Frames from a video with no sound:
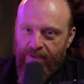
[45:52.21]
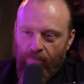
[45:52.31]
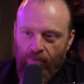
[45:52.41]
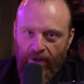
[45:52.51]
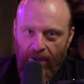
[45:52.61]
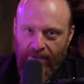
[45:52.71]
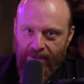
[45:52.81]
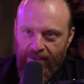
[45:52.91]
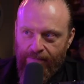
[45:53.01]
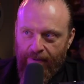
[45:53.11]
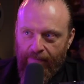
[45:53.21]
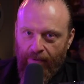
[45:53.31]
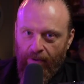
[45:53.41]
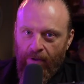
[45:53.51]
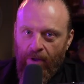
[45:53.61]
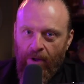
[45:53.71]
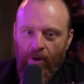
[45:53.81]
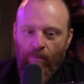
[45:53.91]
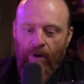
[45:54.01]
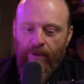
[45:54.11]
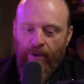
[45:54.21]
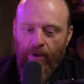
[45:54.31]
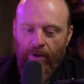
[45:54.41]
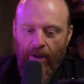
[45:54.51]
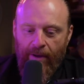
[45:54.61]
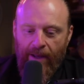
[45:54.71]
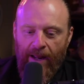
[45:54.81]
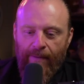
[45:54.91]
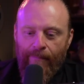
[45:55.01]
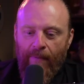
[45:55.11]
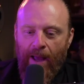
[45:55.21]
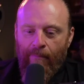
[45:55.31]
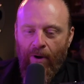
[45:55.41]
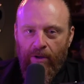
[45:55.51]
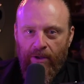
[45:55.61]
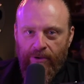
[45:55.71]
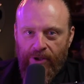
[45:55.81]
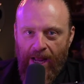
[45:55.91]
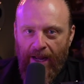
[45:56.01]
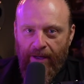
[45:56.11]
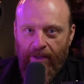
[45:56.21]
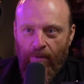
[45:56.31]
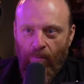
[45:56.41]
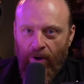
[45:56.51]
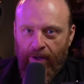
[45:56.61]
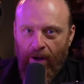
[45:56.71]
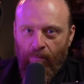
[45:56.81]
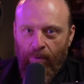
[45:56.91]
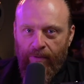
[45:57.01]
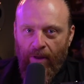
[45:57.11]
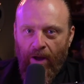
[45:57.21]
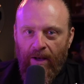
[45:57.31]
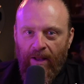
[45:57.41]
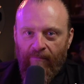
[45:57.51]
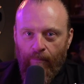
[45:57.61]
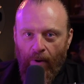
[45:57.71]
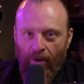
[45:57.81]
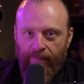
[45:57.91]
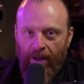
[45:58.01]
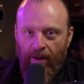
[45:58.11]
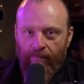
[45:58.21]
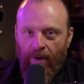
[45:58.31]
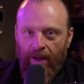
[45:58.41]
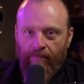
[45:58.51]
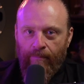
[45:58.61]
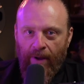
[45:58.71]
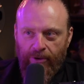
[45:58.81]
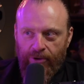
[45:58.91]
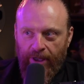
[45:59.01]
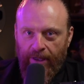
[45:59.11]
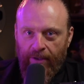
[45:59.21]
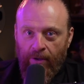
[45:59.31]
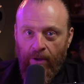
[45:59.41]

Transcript: So realize this, people. Right. Whether you know you had a, a bottle of Jack and you woke up with "I love Bobby" on my butt cheek,